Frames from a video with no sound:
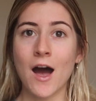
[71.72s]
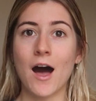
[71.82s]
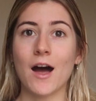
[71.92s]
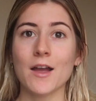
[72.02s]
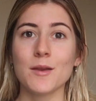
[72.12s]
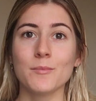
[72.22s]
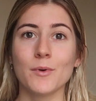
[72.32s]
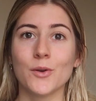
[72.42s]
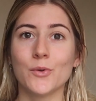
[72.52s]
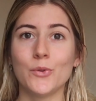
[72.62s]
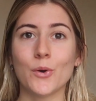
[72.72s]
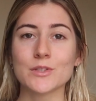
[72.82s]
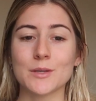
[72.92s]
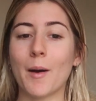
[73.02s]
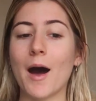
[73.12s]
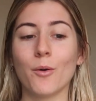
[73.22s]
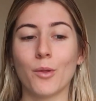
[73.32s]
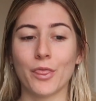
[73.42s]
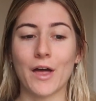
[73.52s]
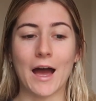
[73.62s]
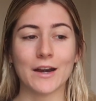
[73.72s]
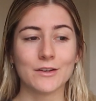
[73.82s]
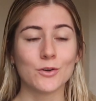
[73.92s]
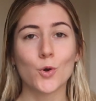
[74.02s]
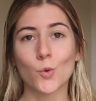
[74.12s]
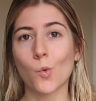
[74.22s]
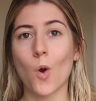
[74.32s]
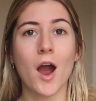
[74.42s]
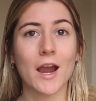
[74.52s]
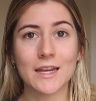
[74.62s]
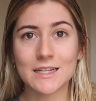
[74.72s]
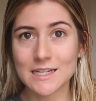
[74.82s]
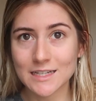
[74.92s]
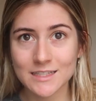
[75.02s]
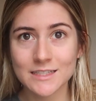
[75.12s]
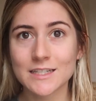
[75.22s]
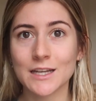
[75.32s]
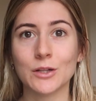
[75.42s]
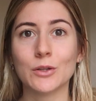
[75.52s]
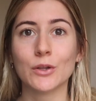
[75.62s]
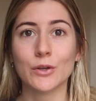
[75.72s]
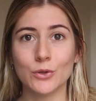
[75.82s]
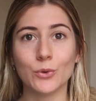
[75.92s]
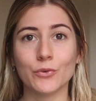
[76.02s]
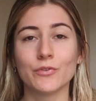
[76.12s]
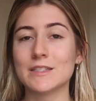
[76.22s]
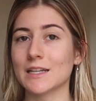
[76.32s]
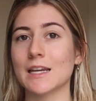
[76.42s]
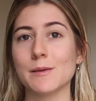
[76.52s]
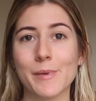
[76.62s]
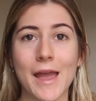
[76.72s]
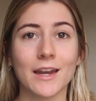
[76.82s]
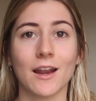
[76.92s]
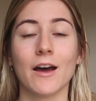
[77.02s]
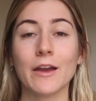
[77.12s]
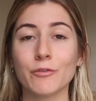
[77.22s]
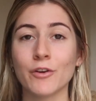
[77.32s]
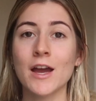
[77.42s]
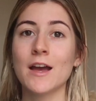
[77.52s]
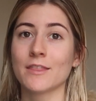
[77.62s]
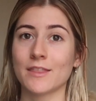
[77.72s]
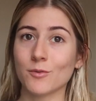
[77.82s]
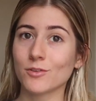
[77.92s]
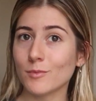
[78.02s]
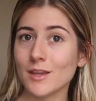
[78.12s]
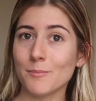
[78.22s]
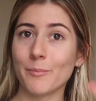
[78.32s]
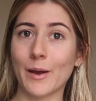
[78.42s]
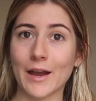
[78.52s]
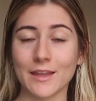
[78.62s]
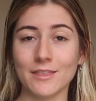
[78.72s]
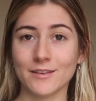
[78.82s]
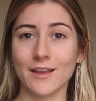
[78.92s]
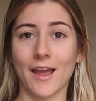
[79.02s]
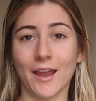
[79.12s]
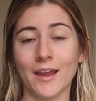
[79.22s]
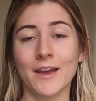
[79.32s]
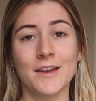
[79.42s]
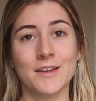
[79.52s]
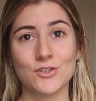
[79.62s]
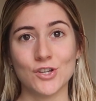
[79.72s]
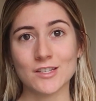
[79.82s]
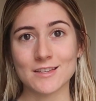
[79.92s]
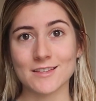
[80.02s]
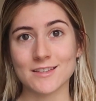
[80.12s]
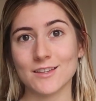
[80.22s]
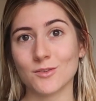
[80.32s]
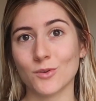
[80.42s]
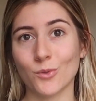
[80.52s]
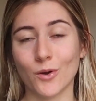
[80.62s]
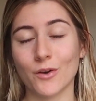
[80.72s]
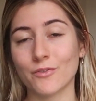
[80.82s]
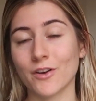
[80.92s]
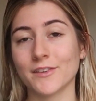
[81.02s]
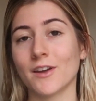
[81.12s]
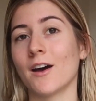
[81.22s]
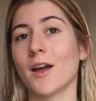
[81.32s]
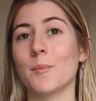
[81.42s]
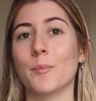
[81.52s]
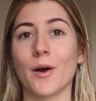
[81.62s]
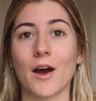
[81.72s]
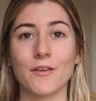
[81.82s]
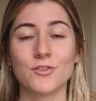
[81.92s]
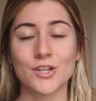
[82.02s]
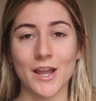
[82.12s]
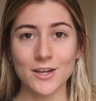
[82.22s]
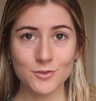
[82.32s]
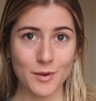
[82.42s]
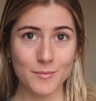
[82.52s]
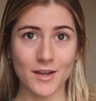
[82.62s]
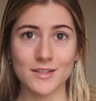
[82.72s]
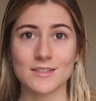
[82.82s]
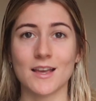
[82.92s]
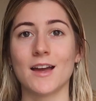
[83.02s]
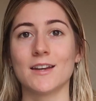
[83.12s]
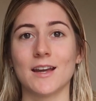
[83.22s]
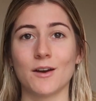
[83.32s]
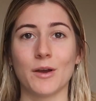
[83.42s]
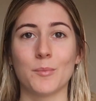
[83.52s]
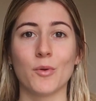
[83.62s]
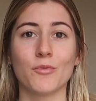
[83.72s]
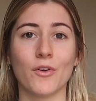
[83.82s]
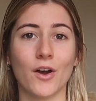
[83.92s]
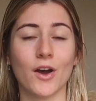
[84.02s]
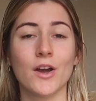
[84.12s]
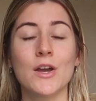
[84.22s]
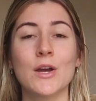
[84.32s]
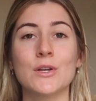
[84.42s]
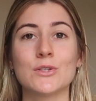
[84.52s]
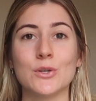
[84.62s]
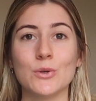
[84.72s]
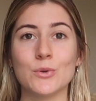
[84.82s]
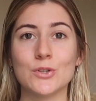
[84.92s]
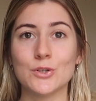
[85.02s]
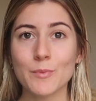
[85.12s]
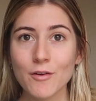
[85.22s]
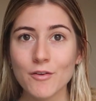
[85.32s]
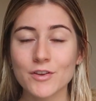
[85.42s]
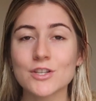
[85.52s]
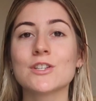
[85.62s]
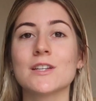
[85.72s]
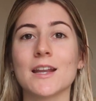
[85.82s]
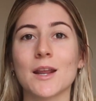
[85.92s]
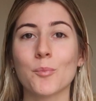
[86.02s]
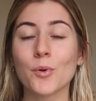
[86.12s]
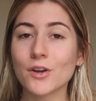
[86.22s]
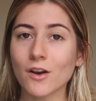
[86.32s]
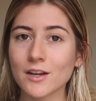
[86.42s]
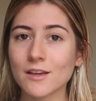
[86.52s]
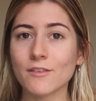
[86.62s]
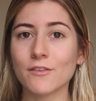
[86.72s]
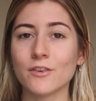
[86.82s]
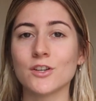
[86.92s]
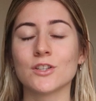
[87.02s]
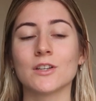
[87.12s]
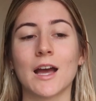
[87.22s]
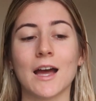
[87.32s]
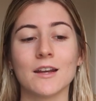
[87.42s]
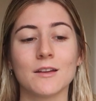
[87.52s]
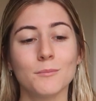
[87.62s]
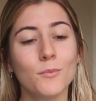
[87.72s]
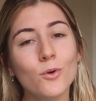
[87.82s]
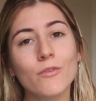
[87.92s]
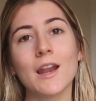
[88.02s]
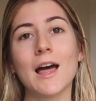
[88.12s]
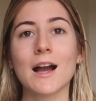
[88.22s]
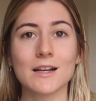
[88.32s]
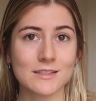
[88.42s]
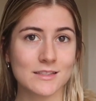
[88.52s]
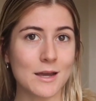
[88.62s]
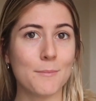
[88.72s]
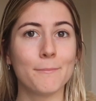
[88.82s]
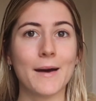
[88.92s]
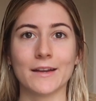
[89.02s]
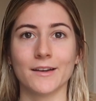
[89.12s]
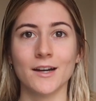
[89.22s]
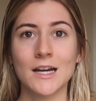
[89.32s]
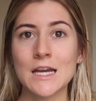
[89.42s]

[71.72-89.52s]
I'm not about that grind till you're physically in pain life. That was me back in the day. GCSEs were not a fun time, but I've changed my mindset and now I prefer to do my revision in a productive, efficient and more relaxed manner.